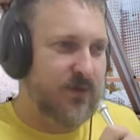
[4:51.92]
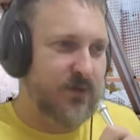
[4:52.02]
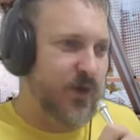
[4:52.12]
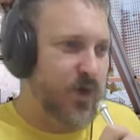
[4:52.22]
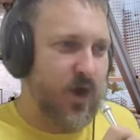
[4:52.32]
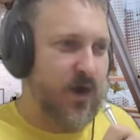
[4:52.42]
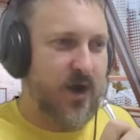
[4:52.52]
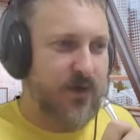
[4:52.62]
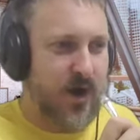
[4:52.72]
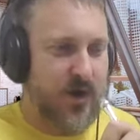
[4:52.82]
You know,
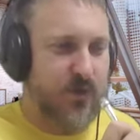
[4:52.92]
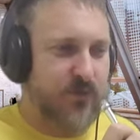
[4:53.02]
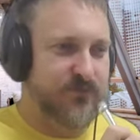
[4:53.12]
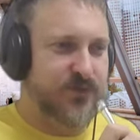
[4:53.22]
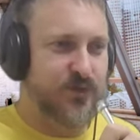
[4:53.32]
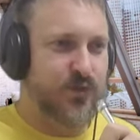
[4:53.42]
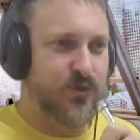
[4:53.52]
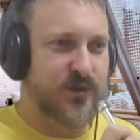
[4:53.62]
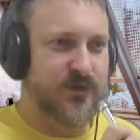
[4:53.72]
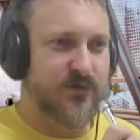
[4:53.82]
I know of
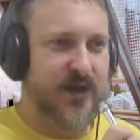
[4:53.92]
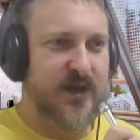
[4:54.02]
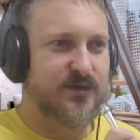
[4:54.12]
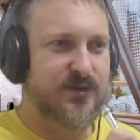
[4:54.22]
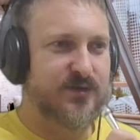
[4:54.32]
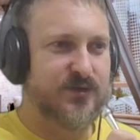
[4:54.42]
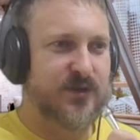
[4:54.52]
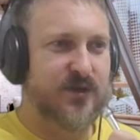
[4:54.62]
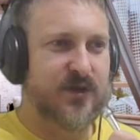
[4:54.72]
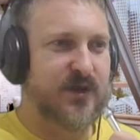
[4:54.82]
stories of houses
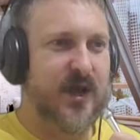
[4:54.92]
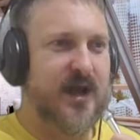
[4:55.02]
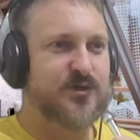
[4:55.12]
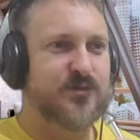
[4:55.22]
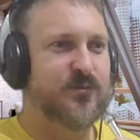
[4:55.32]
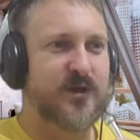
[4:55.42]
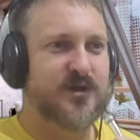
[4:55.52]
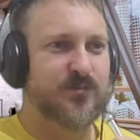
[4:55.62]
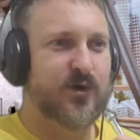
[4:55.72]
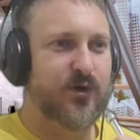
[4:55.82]
that the gas
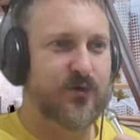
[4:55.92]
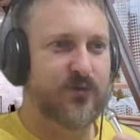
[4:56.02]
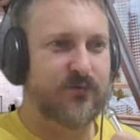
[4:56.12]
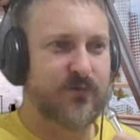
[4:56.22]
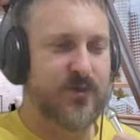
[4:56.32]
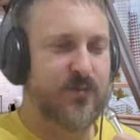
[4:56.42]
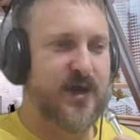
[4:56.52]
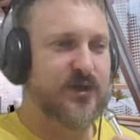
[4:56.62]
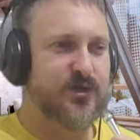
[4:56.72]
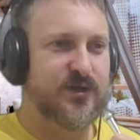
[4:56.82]
exploded from the
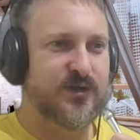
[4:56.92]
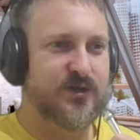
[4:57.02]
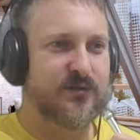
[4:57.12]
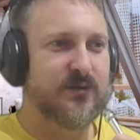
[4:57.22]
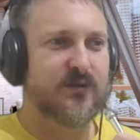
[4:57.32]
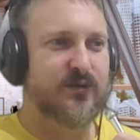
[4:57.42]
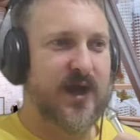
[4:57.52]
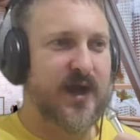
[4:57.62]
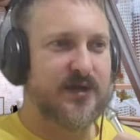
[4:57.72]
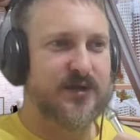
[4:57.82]
batteries and the
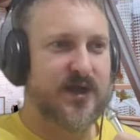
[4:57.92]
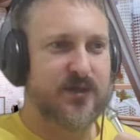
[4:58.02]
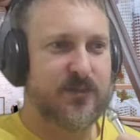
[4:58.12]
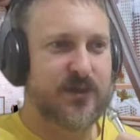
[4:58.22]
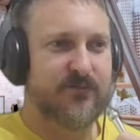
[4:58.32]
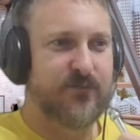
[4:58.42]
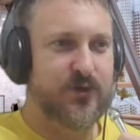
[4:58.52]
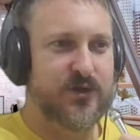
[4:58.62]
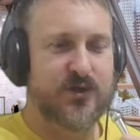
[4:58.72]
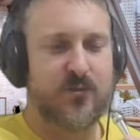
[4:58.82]
house had to be fully
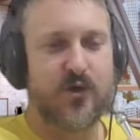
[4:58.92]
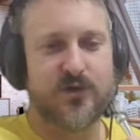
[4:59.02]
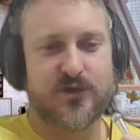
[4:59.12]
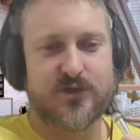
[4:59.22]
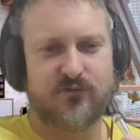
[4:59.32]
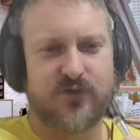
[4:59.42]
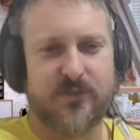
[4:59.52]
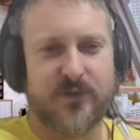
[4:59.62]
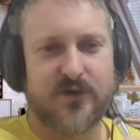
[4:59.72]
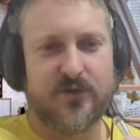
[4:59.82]
demolished and
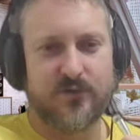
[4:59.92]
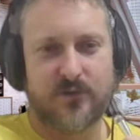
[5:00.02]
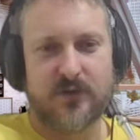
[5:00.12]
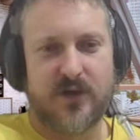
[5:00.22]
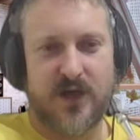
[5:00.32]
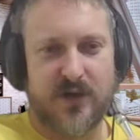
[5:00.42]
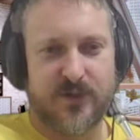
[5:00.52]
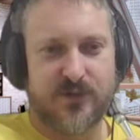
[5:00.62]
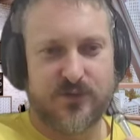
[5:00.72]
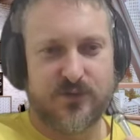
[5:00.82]
rebuilt
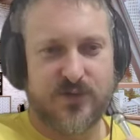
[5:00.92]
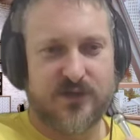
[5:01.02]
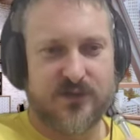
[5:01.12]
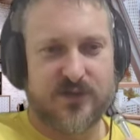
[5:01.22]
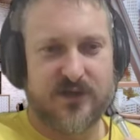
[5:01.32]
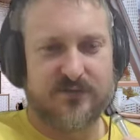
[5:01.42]
because it was unsafe to